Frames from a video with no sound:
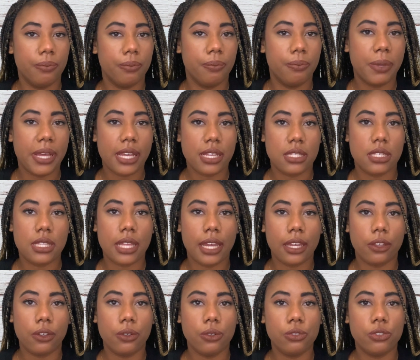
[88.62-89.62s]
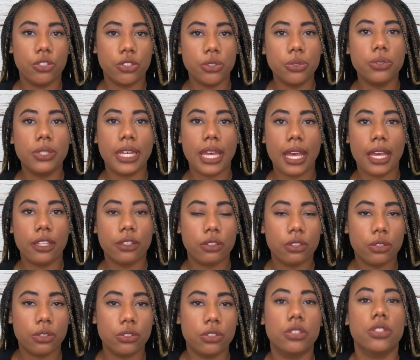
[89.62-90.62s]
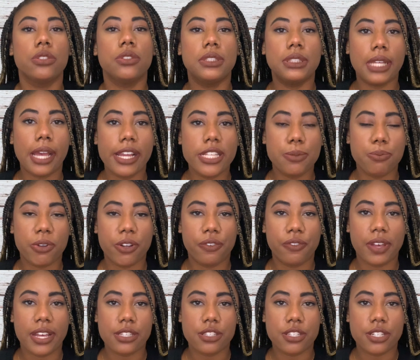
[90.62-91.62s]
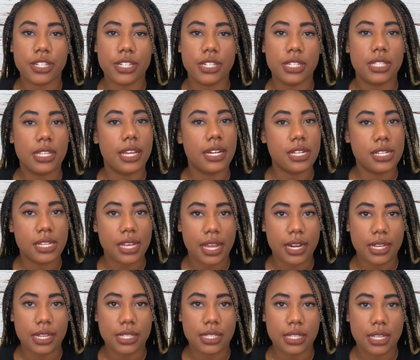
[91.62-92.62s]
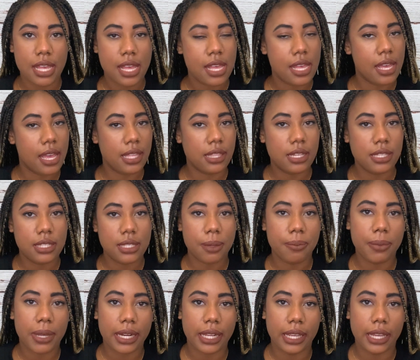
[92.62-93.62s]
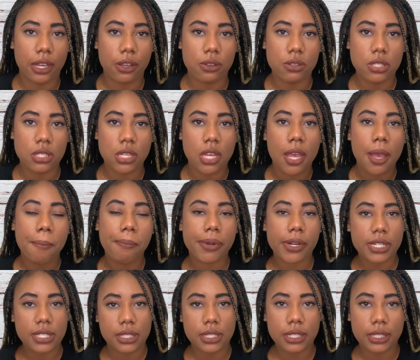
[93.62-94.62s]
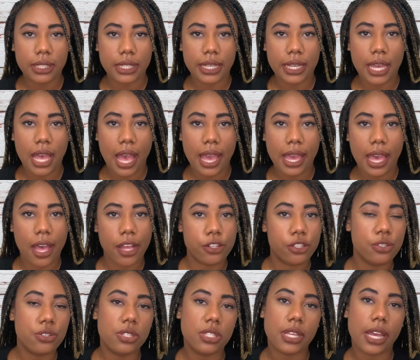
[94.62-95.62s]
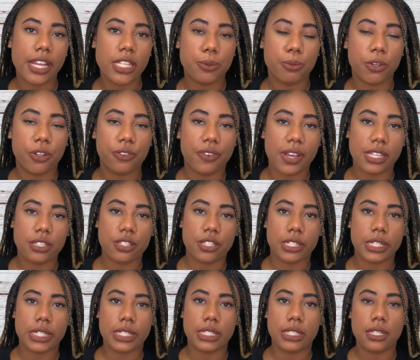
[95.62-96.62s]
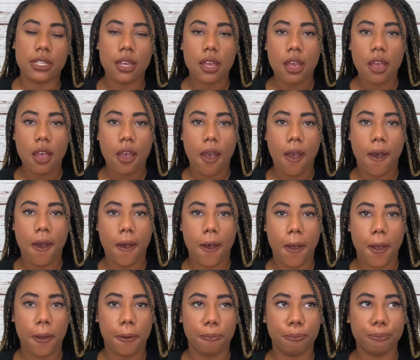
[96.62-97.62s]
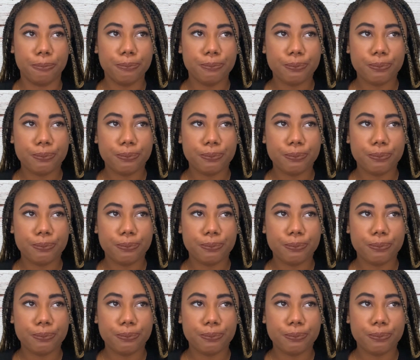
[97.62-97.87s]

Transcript: best that you do get those 2 science professors and a dentist and then somebody else. Personally, I had 2 science professors and